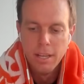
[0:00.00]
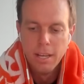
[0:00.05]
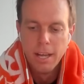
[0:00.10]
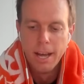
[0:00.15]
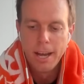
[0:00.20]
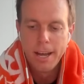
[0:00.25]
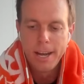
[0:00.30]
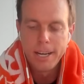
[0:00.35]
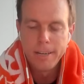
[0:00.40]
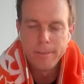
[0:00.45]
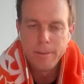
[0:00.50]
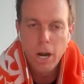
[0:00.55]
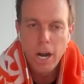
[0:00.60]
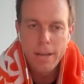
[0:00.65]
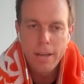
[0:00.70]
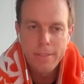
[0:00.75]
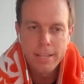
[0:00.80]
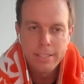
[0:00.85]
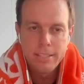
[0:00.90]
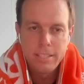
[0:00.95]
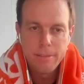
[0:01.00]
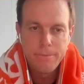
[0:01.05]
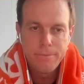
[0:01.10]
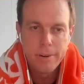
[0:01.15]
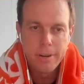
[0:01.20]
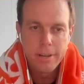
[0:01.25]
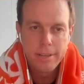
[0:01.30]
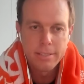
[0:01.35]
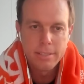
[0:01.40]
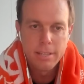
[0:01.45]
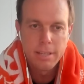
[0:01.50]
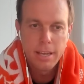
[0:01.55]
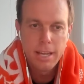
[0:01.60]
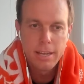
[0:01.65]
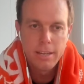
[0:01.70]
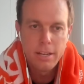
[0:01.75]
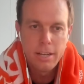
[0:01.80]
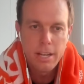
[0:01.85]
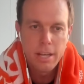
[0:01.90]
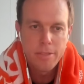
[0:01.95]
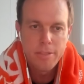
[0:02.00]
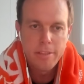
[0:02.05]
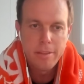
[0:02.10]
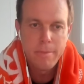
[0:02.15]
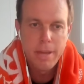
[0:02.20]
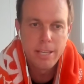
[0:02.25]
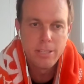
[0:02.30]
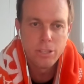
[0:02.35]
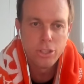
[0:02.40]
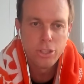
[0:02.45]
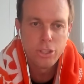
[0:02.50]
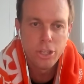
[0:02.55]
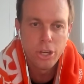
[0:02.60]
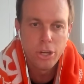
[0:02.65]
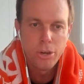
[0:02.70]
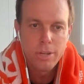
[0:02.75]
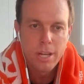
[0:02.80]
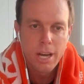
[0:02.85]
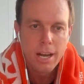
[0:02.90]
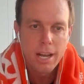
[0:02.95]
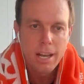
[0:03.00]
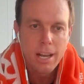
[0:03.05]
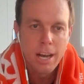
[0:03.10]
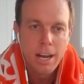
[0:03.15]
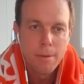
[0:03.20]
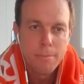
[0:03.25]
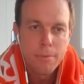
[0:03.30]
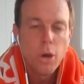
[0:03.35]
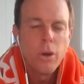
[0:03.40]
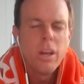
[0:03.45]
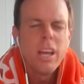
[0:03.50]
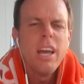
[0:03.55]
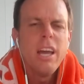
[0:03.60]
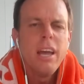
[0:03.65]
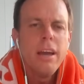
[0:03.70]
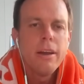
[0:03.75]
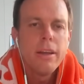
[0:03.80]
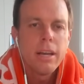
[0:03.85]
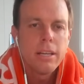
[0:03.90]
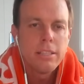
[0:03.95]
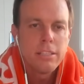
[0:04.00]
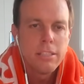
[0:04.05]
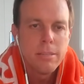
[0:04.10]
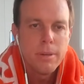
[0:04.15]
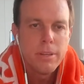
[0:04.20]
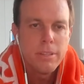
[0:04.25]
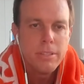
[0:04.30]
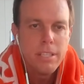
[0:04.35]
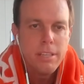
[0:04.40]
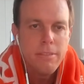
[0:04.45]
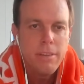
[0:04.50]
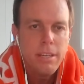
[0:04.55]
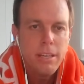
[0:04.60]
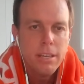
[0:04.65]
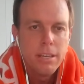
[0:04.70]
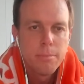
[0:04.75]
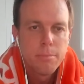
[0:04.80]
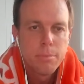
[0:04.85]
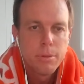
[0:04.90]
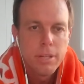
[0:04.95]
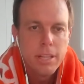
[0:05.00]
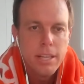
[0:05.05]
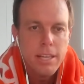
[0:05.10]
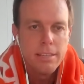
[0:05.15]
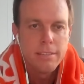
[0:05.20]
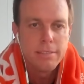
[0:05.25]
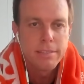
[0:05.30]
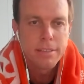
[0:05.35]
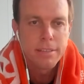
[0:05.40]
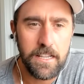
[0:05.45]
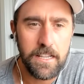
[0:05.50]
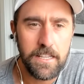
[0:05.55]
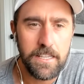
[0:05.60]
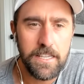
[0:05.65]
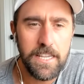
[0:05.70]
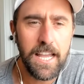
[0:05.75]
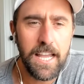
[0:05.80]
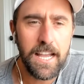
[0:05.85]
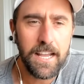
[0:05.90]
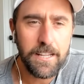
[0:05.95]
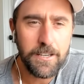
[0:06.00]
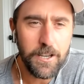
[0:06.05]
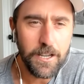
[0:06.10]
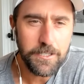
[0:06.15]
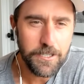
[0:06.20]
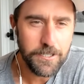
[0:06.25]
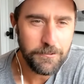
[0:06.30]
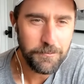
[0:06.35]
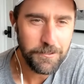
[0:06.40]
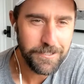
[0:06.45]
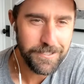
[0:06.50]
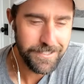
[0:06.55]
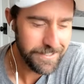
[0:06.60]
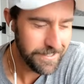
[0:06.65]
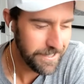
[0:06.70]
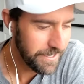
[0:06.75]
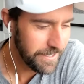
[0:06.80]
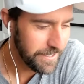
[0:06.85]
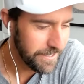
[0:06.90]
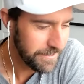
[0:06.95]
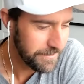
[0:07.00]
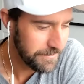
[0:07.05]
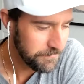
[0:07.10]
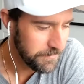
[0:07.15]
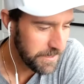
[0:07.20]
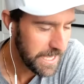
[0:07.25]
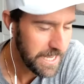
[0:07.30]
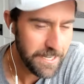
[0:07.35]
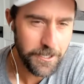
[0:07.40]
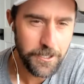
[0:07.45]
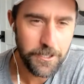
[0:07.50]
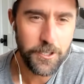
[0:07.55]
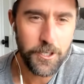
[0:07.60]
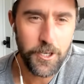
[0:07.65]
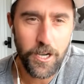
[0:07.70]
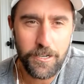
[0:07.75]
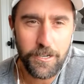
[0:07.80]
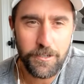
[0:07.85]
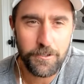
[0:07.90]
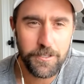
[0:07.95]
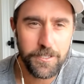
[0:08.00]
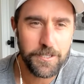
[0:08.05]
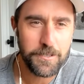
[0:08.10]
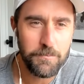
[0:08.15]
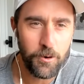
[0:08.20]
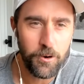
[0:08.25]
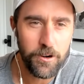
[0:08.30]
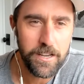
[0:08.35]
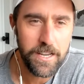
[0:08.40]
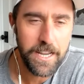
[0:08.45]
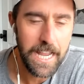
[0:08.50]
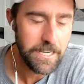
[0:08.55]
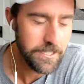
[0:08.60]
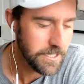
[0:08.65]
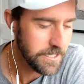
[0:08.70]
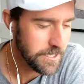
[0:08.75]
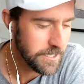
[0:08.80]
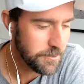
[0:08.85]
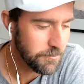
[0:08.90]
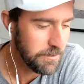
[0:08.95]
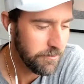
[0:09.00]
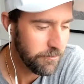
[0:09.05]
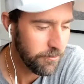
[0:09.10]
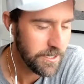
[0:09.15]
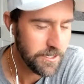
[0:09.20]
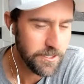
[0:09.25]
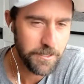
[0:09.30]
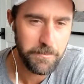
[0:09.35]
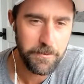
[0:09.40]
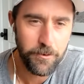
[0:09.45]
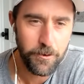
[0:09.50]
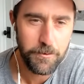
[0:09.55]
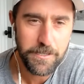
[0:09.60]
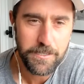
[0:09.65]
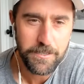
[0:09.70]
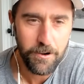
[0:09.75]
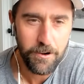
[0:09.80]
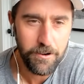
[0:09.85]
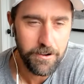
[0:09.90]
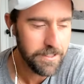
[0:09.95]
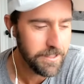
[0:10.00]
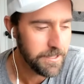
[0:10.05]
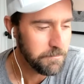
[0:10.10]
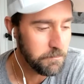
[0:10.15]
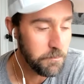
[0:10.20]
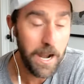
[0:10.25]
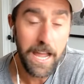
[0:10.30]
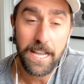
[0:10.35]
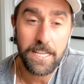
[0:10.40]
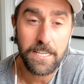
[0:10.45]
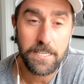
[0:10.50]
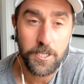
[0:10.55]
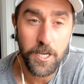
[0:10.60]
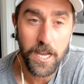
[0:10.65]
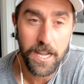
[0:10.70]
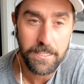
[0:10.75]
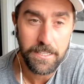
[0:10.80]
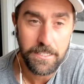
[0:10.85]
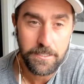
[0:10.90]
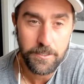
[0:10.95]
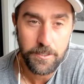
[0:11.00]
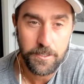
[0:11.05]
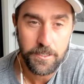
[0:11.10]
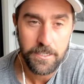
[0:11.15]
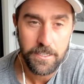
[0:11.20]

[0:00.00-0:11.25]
All right, that's it for us. Head to nothingmajorshow.com. Oh yeah. You got something else, Stevie? Please. Yeah, I just was. I had a good chuckle this morning. Actually, I just refreshed it before we started the bracket challenge.